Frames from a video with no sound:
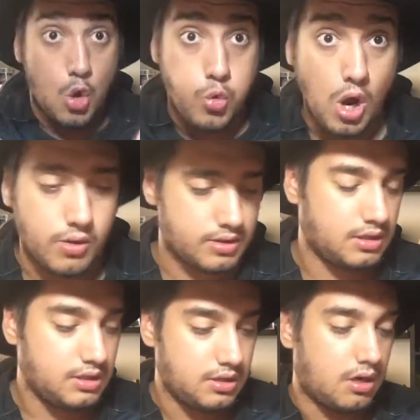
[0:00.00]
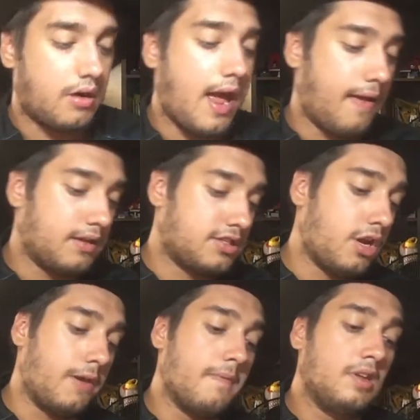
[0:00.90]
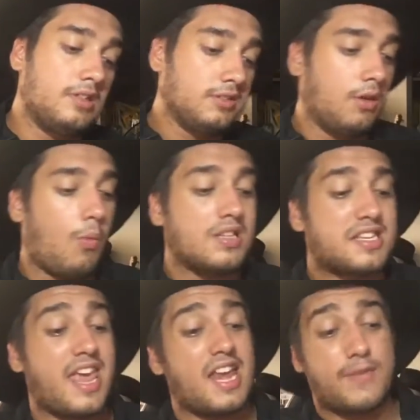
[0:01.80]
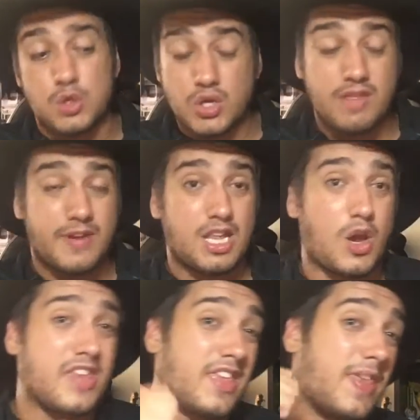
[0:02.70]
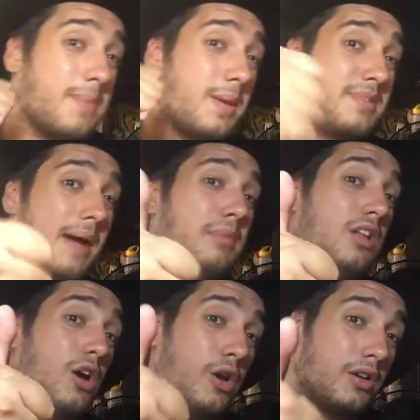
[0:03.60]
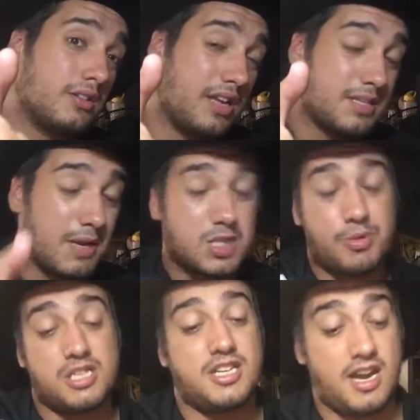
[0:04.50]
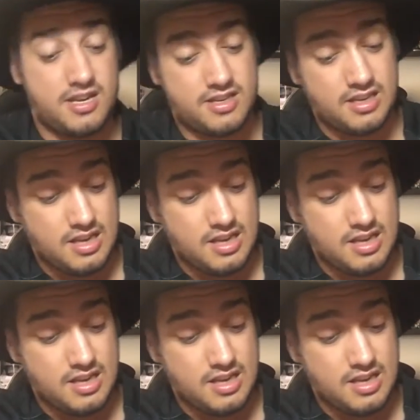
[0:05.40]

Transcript: Whew! Alright, so, once again, if you enjoyed the video, hit that thumbs up down below. It's much appreciated.